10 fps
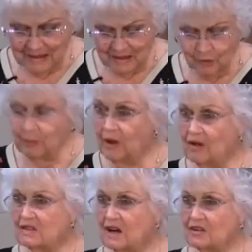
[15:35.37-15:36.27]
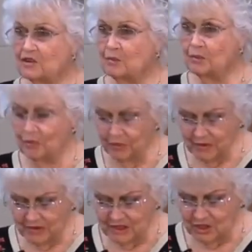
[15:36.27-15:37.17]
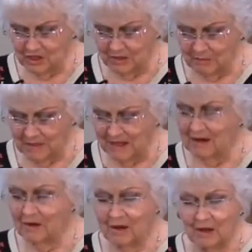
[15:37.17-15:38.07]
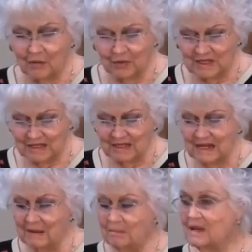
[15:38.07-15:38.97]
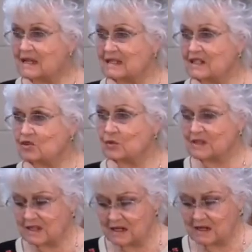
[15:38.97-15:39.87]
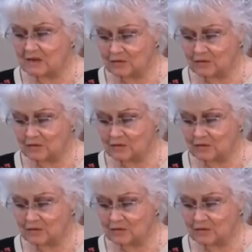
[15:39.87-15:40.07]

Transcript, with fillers: So Paul's heart to both of these young men was the same message, wasn't it?